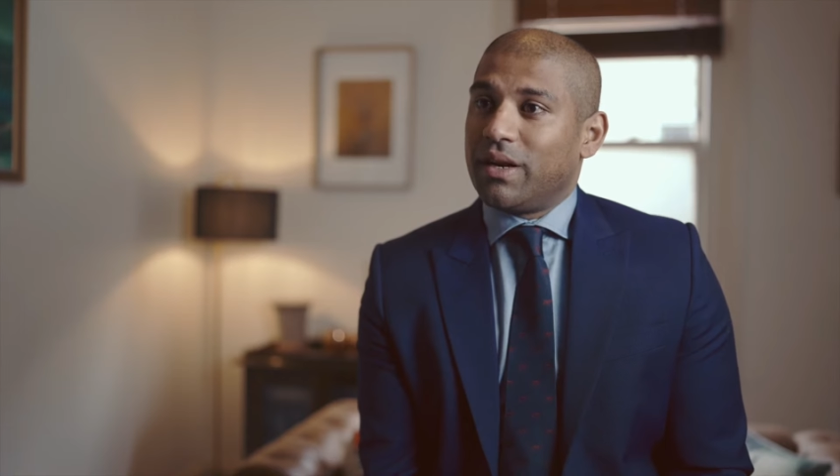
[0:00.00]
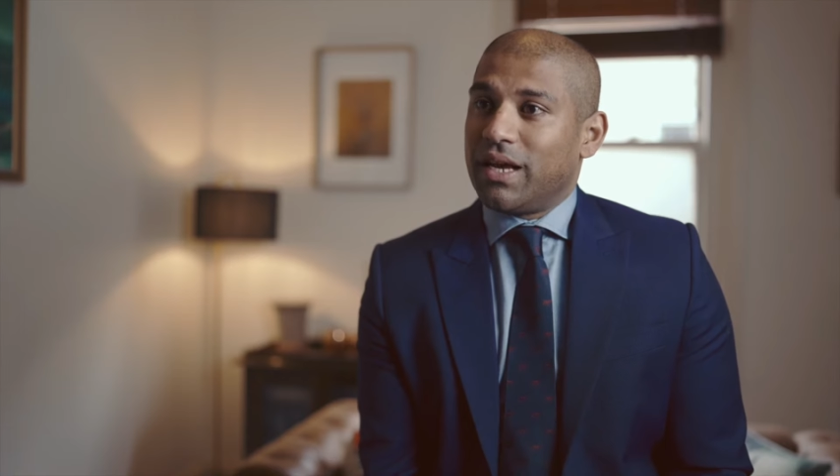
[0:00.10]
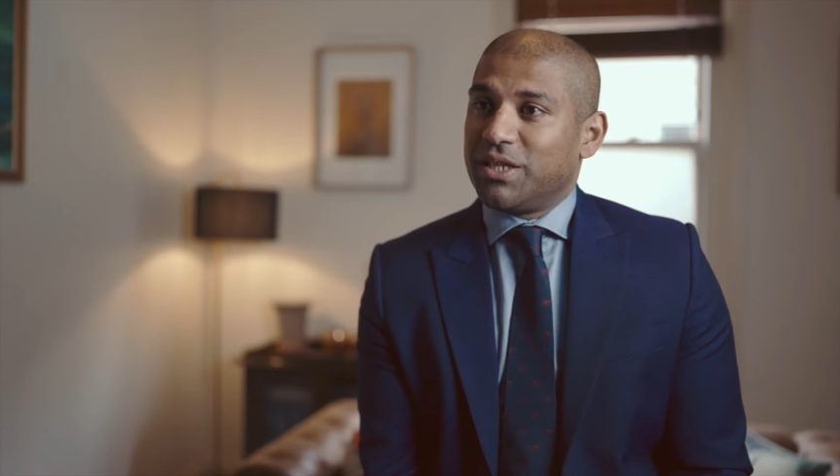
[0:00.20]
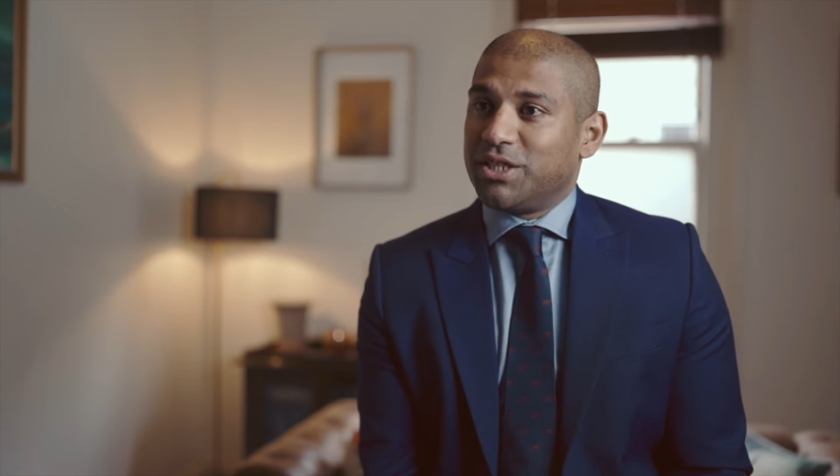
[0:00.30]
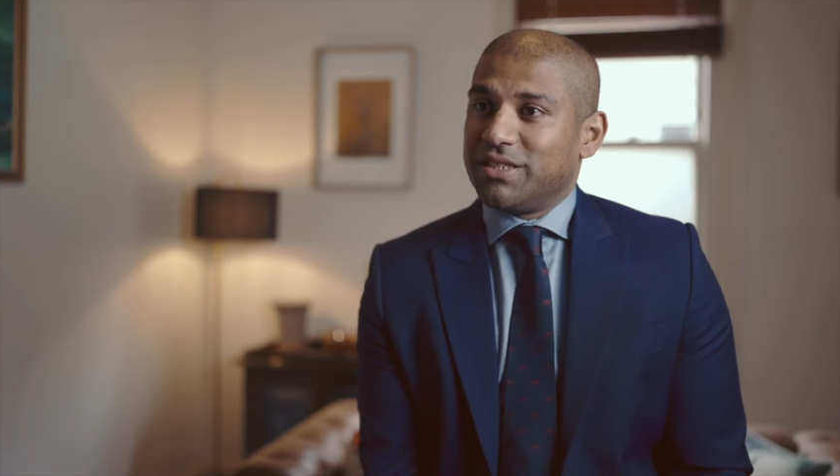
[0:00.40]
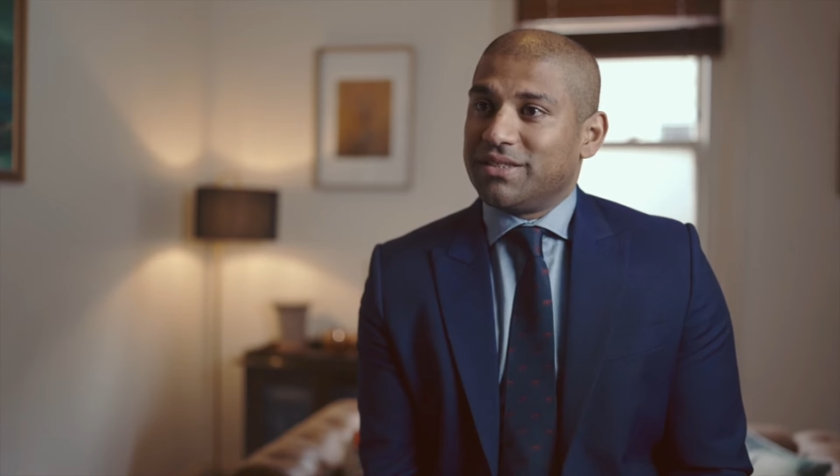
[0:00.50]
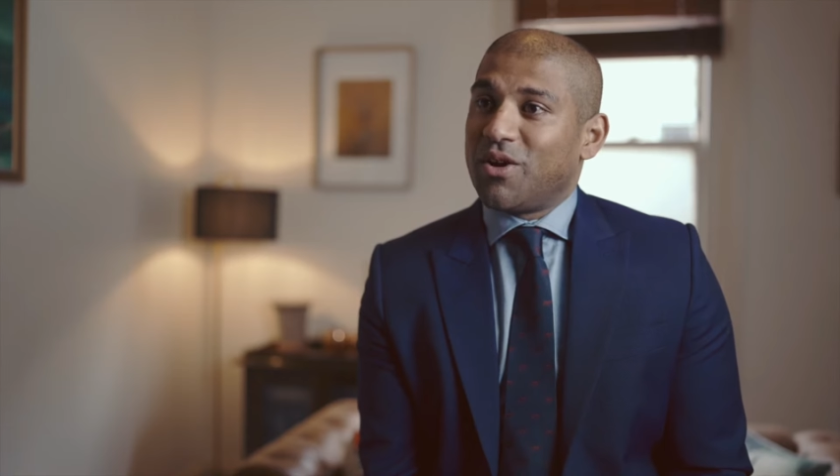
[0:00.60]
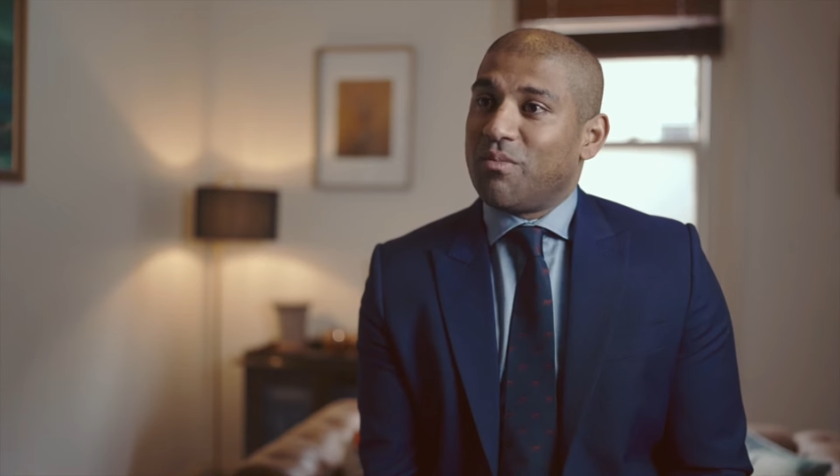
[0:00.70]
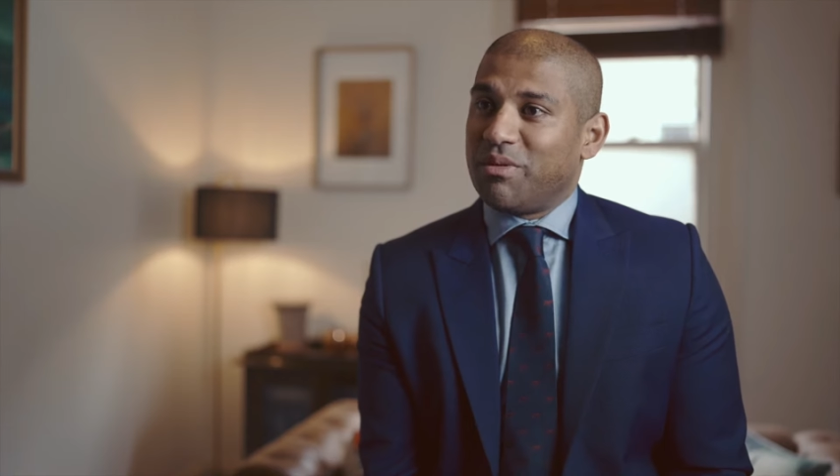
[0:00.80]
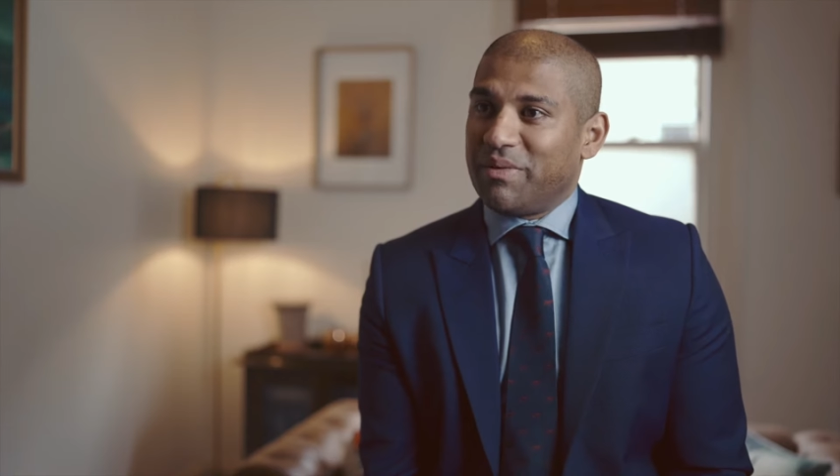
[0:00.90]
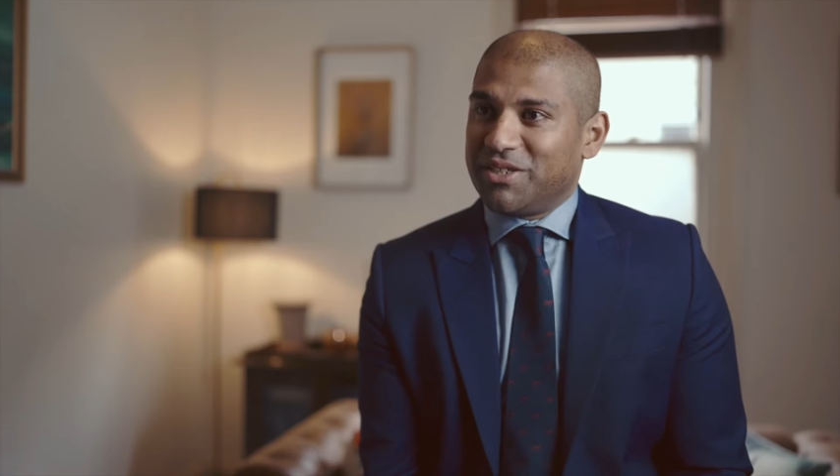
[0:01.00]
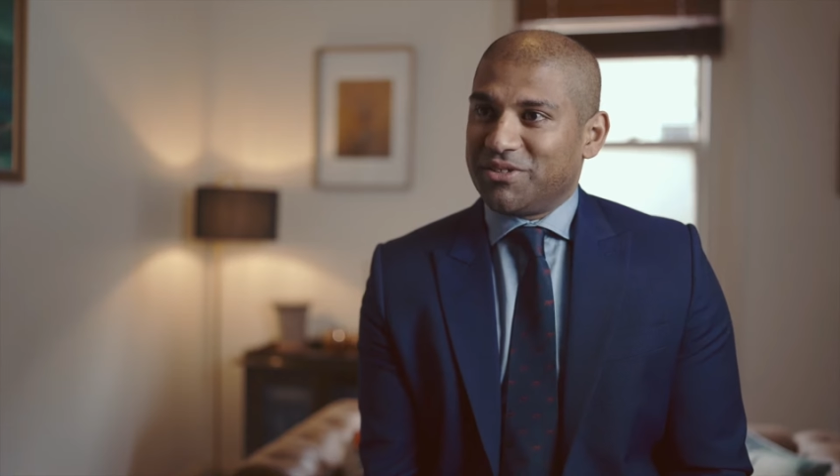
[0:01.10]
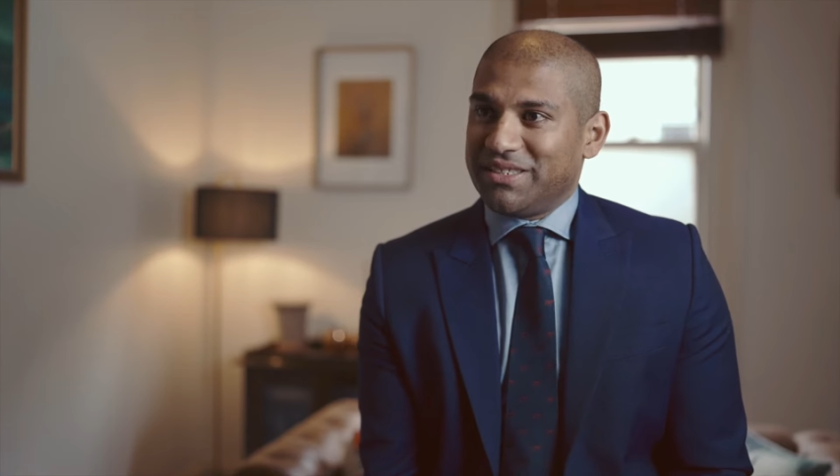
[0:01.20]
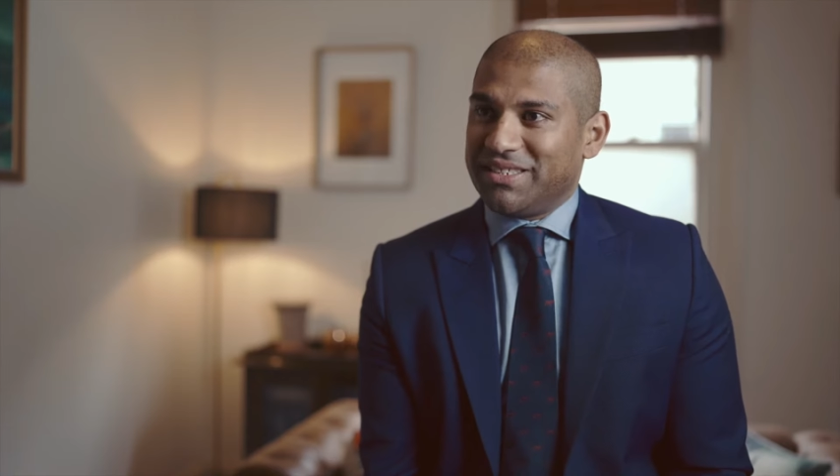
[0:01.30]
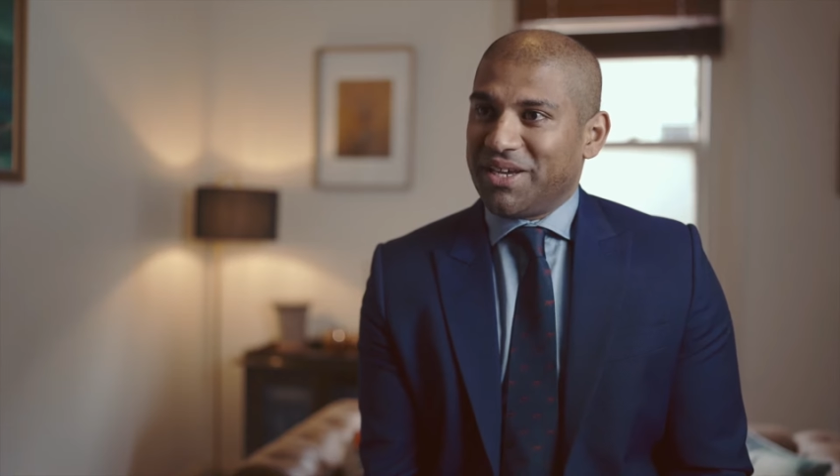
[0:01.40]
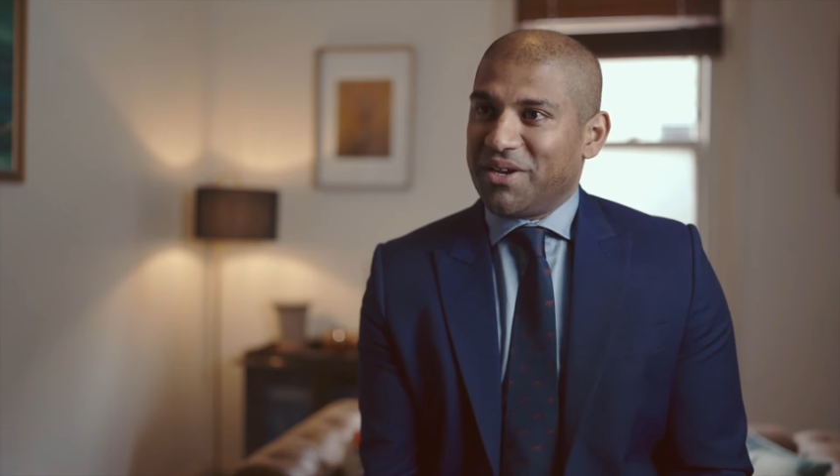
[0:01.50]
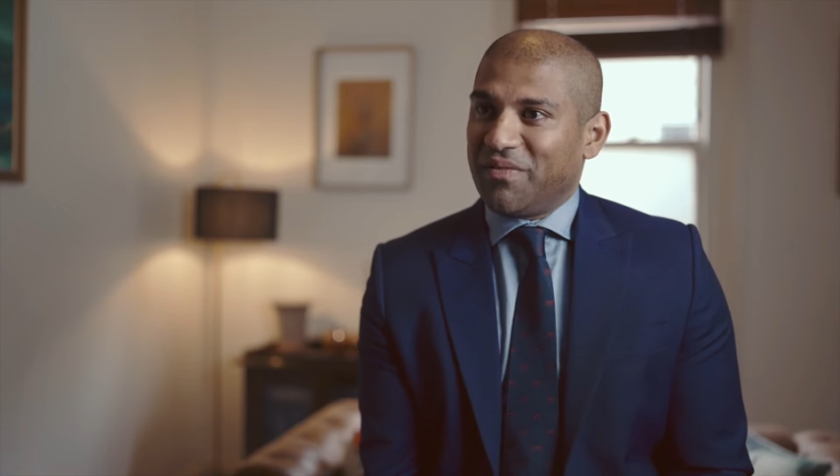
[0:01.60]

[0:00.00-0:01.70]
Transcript: and Archie complimentary to go to